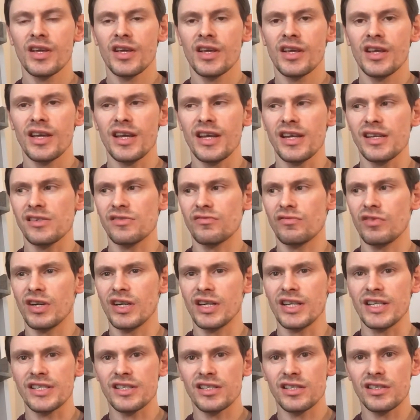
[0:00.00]
is
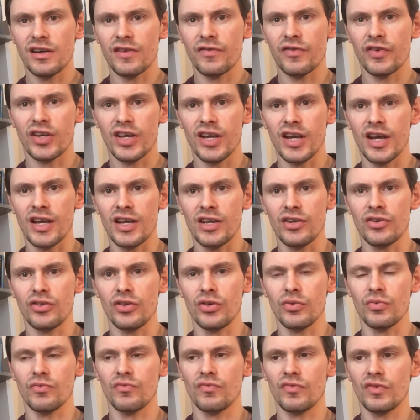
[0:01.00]
really suffocating you
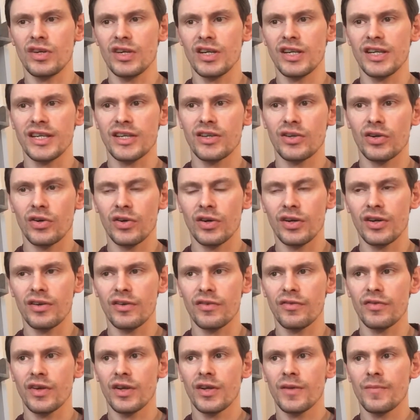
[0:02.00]
and really kind
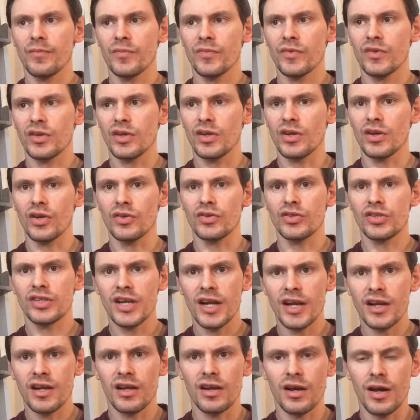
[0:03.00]
of
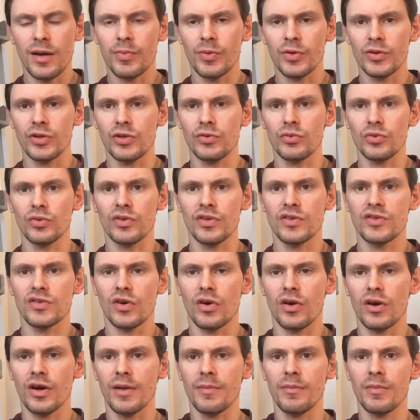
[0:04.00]
checking up on you all the
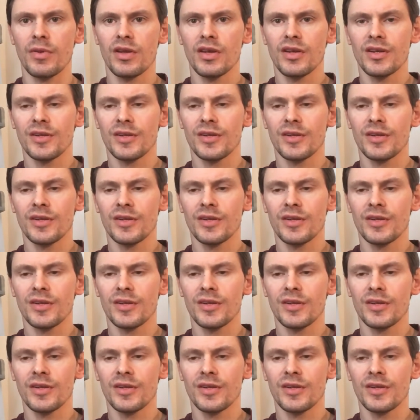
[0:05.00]
time,